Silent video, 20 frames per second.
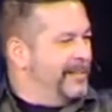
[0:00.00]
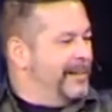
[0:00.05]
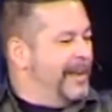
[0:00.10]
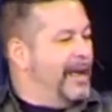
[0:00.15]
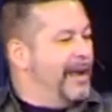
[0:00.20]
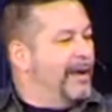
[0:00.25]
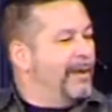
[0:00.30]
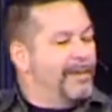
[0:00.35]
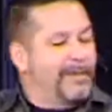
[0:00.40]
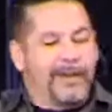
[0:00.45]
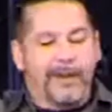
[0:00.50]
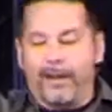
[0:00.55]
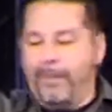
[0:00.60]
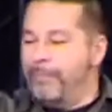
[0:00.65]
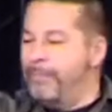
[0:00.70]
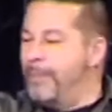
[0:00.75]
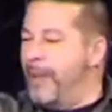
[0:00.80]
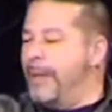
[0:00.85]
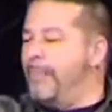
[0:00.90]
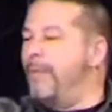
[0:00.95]
Now,
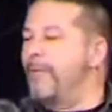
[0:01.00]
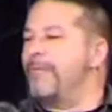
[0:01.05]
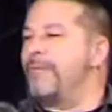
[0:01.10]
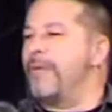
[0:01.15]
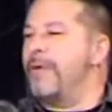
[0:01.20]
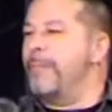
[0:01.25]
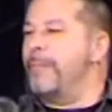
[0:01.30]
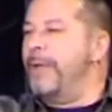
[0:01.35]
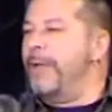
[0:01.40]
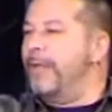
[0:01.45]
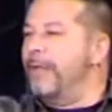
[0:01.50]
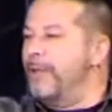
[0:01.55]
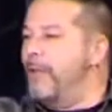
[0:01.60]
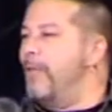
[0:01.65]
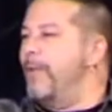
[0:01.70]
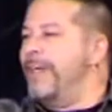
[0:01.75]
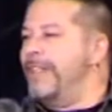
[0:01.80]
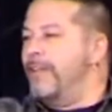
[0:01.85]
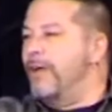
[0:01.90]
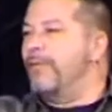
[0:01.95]
people from
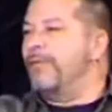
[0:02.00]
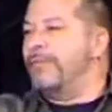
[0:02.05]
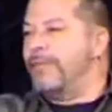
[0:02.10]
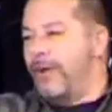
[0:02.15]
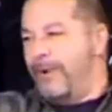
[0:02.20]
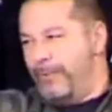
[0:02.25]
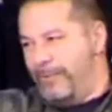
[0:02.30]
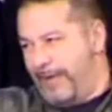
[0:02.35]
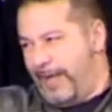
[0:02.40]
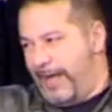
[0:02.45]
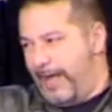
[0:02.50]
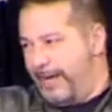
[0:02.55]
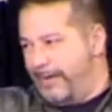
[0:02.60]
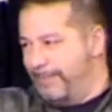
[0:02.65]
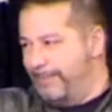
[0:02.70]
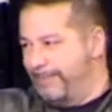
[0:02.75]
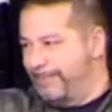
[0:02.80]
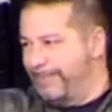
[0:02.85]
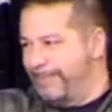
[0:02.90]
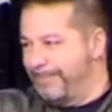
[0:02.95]
Illinois don't know that.
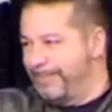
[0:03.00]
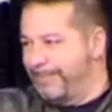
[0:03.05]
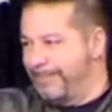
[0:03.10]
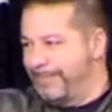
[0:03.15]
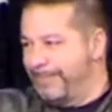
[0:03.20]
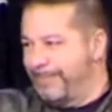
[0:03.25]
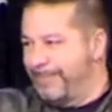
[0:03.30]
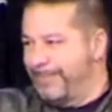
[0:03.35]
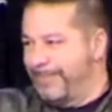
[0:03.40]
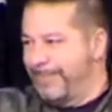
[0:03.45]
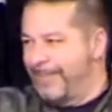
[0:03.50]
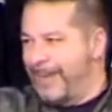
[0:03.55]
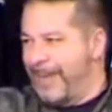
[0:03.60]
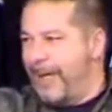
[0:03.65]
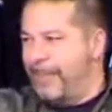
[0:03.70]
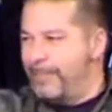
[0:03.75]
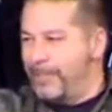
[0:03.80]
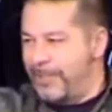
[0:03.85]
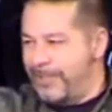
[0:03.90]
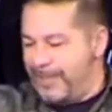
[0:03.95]

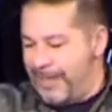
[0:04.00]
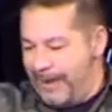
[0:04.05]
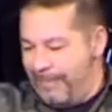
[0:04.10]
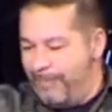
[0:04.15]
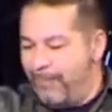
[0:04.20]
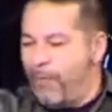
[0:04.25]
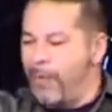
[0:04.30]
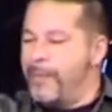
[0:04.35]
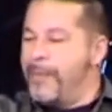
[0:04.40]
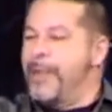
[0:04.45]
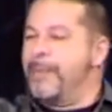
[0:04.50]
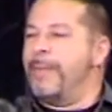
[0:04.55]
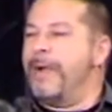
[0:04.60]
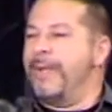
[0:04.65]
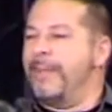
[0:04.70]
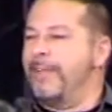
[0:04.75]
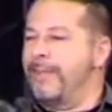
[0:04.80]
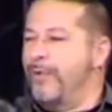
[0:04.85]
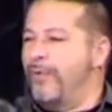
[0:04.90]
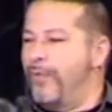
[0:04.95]
I'm just informing
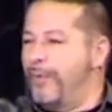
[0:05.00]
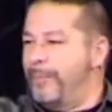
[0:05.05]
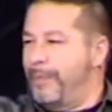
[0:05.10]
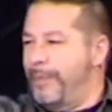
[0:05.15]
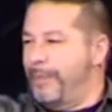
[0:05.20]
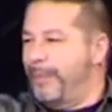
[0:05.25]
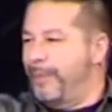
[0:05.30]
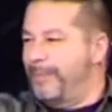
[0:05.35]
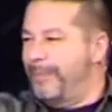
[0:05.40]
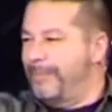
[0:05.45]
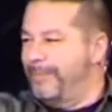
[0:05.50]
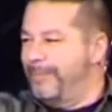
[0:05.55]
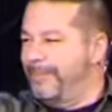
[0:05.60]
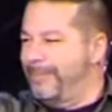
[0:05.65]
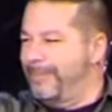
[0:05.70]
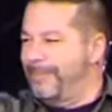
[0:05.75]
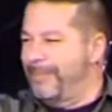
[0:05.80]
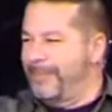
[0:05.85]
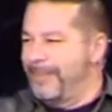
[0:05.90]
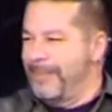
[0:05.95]
my Illinois people.
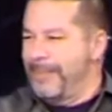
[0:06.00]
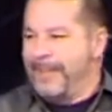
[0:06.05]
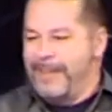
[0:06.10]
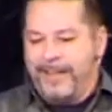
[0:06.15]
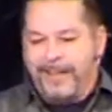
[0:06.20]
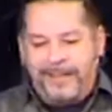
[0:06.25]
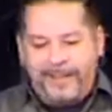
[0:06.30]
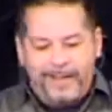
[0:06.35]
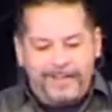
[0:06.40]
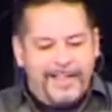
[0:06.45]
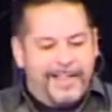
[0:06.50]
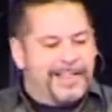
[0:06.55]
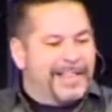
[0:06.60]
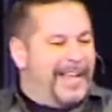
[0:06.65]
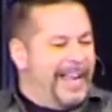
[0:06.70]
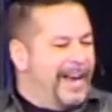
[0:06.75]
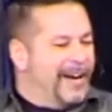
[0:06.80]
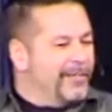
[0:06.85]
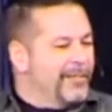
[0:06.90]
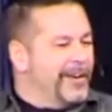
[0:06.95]
Because I
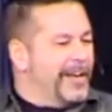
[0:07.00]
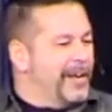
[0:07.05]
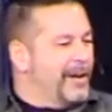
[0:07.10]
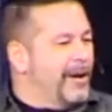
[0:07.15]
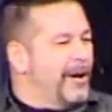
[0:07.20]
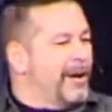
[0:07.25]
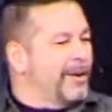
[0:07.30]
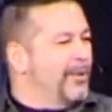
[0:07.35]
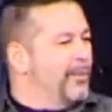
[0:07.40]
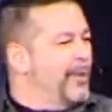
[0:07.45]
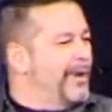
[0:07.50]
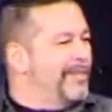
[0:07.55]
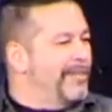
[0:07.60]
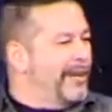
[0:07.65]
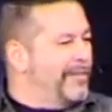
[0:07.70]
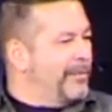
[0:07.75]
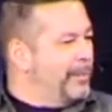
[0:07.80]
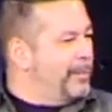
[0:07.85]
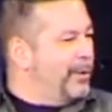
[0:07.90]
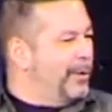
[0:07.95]
think every car that we've
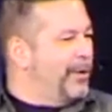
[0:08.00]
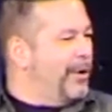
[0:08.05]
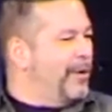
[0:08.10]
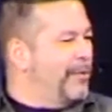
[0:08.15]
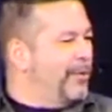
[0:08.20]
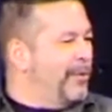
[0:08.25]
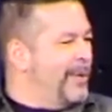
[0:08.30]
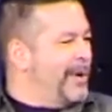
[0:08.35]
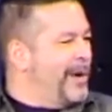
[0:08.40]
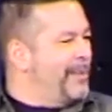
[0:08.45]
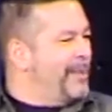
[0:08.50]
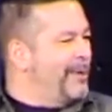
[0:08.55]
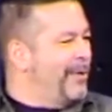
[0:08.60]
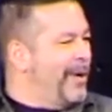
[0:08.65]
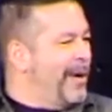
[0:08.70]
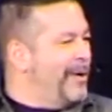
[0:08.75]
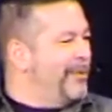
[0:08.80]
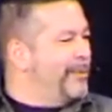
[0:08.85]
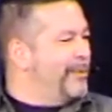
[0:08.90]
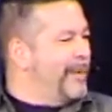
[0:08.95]
ever pulled over when I've been
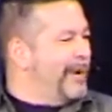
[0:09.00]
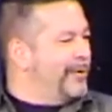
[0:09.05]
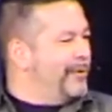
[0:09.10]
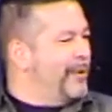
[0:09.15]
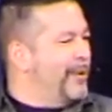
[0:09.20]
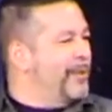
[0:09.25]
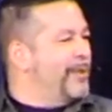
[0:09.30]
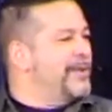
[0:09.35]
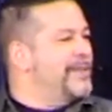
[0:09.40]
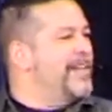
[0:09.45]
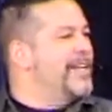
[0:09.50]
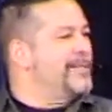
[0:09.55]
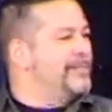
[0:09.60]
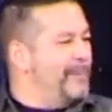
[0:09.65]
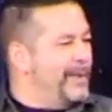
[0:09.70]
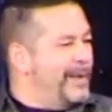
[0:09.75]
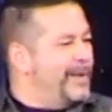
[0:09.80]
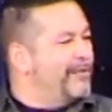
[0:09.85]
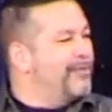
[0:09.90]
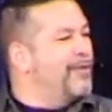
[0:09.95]
riding with my troopers has
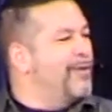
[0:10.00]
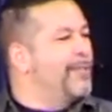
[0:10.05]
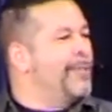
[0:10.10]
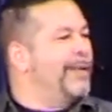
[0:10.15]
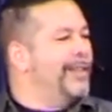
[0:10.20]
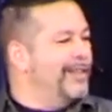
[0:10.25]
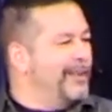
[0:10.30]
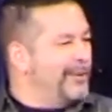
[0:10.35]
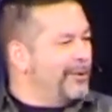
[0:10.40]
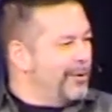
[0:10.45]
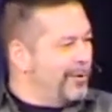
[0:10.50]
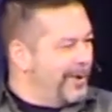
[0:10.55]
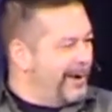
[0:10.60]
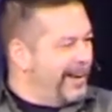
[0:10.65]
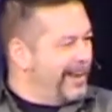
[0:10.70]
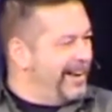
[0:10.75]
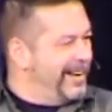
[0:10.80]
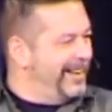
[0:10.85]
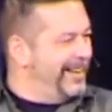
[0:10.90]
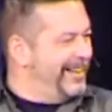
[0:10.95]
been from Illinois